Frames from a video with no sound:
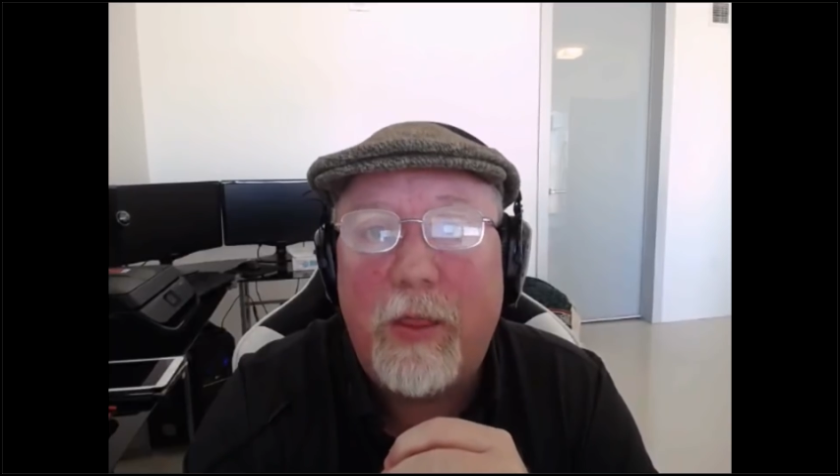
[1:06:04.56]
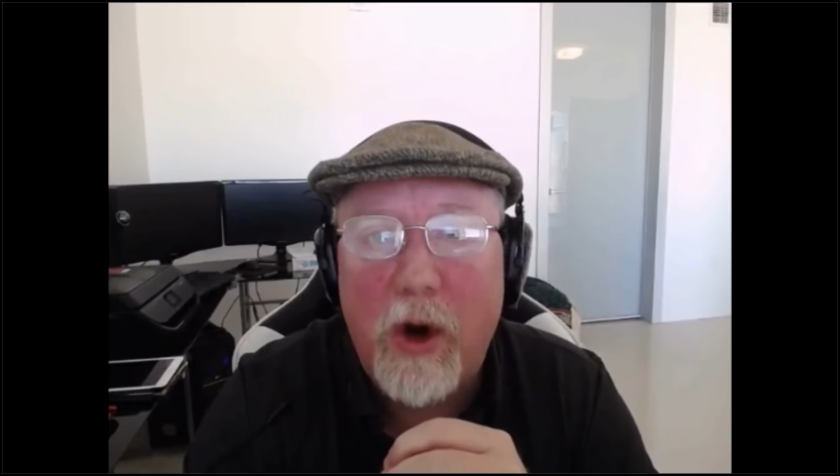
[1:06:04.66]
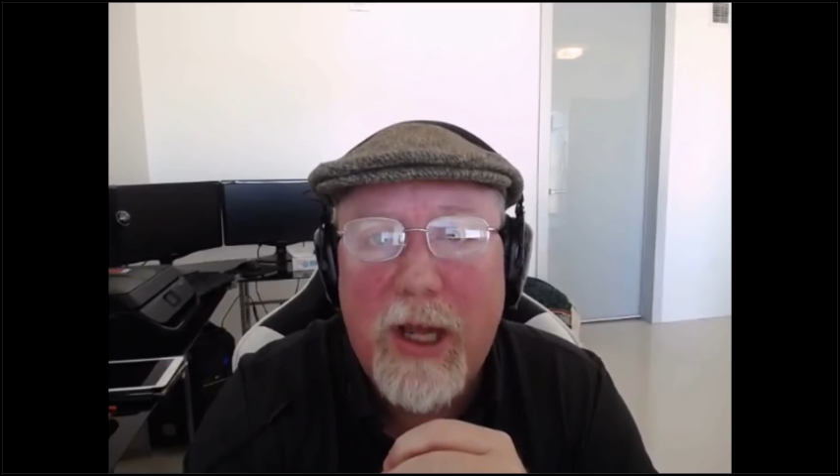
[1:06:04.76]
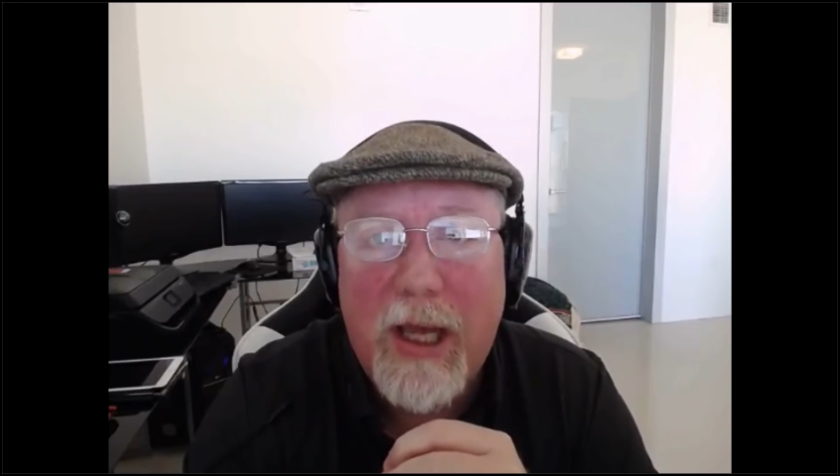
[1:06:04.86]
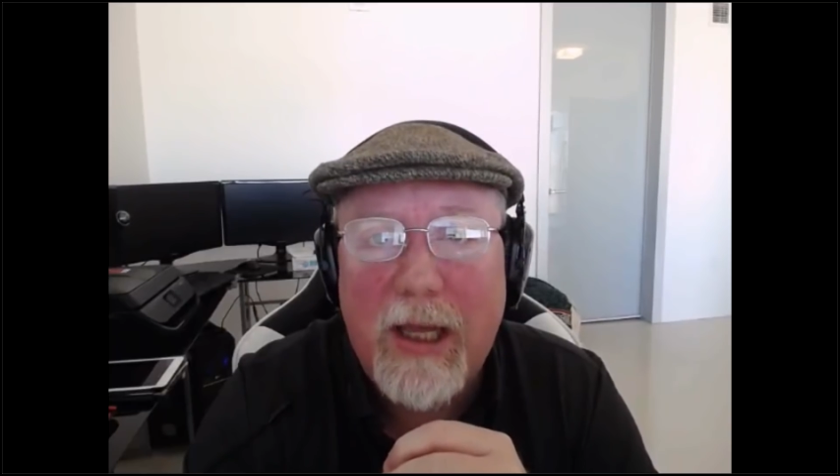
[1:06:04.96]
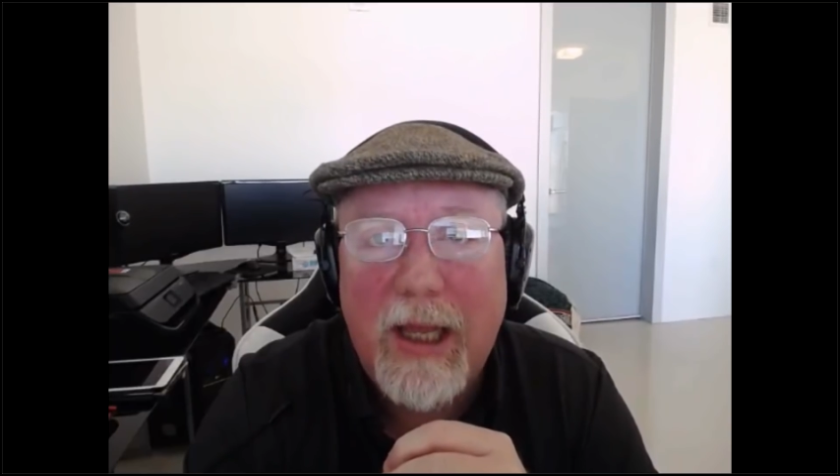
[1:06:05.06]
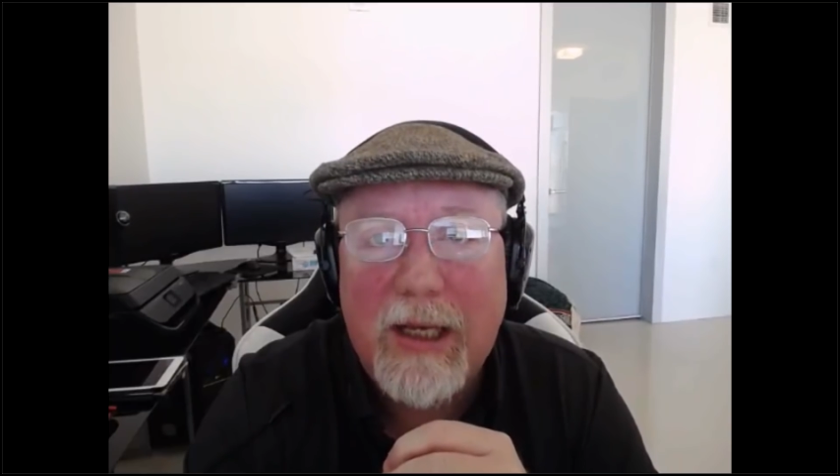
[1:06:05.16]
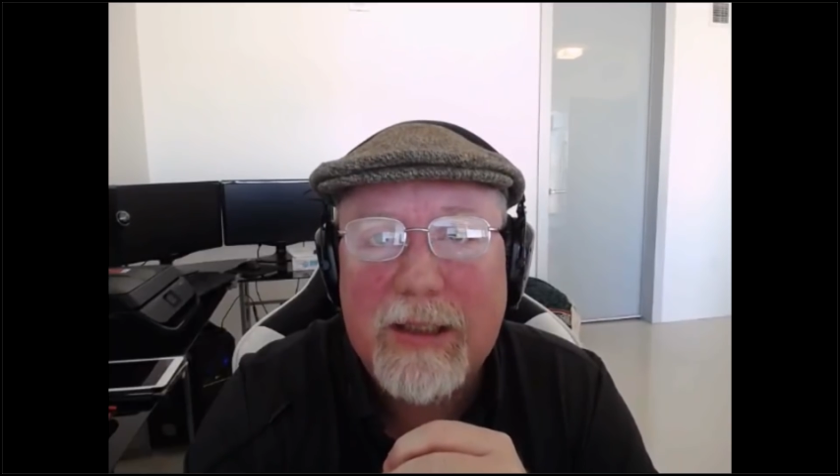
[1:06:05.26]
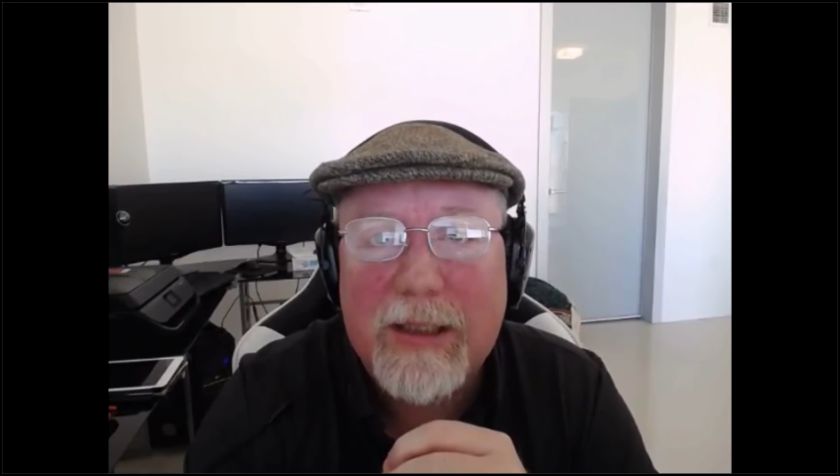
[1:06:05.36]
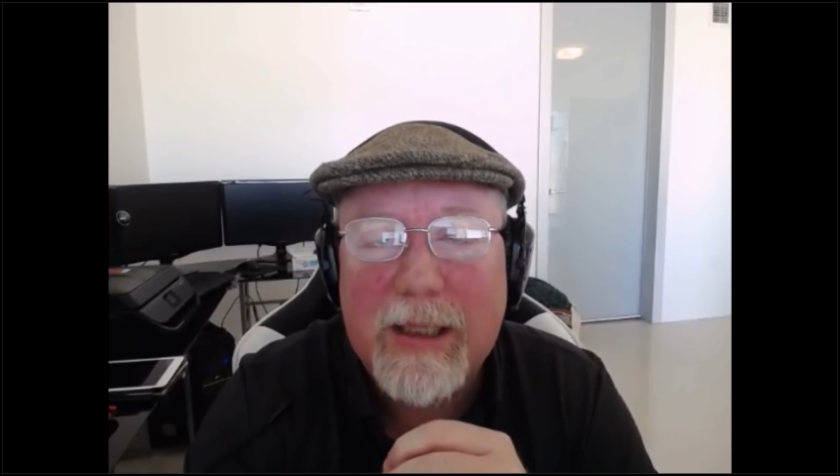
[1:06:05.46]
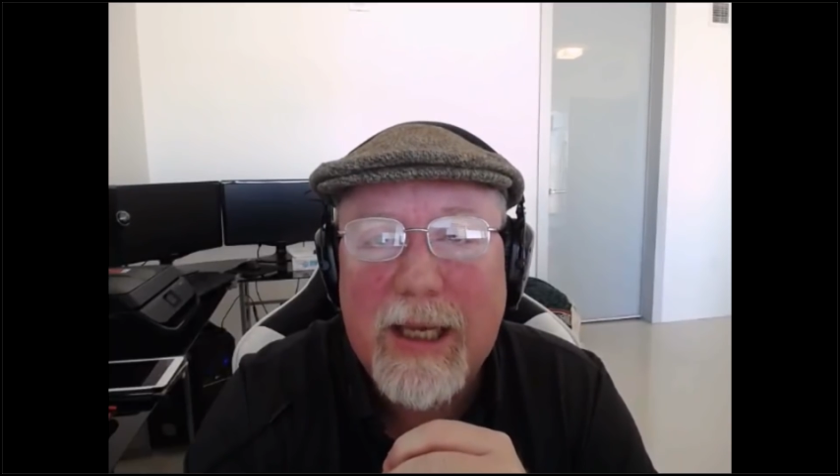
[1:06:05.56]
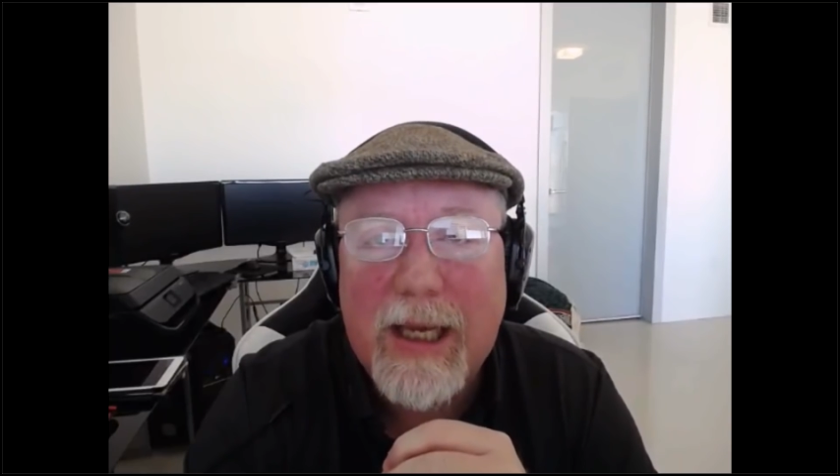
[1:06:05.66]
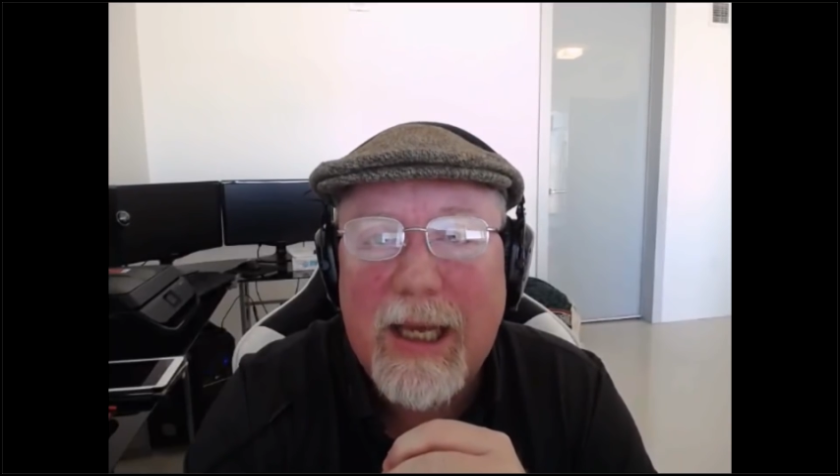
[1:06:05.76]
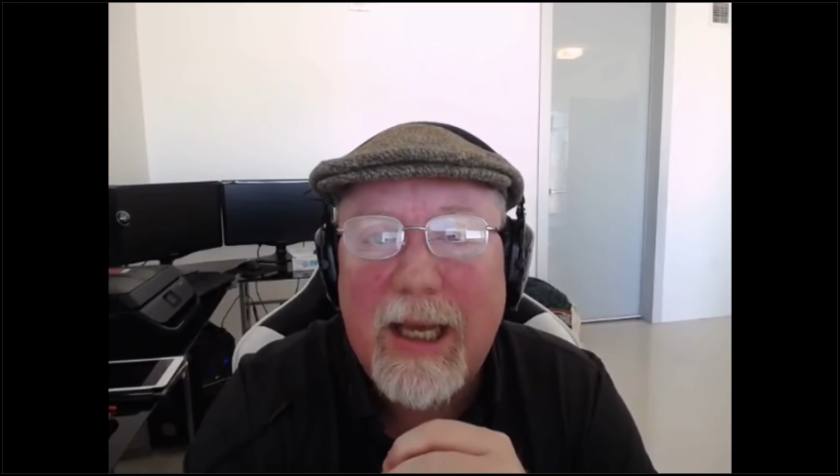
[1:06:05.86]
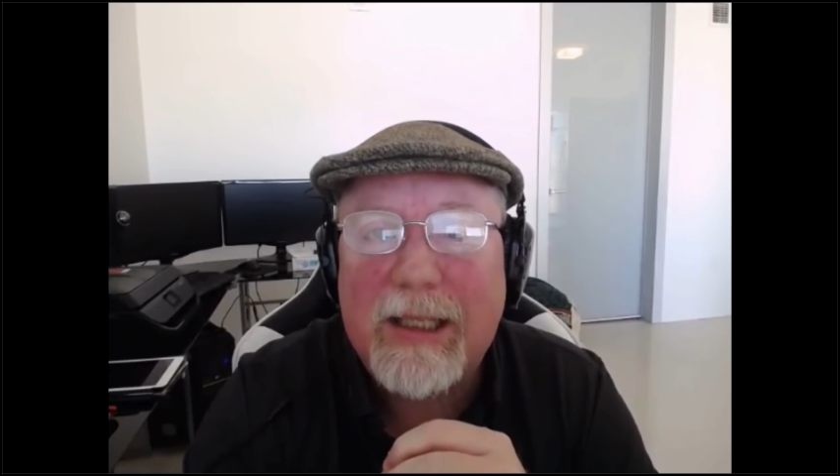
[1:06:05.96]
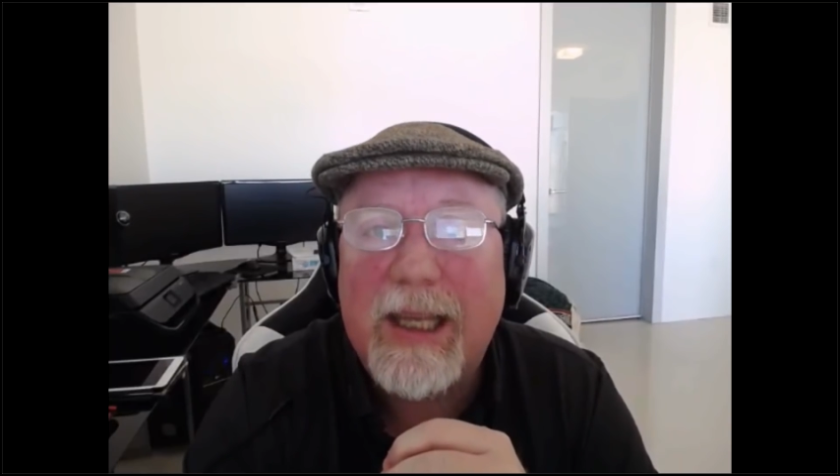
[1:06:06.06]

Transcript: 30 clicks, it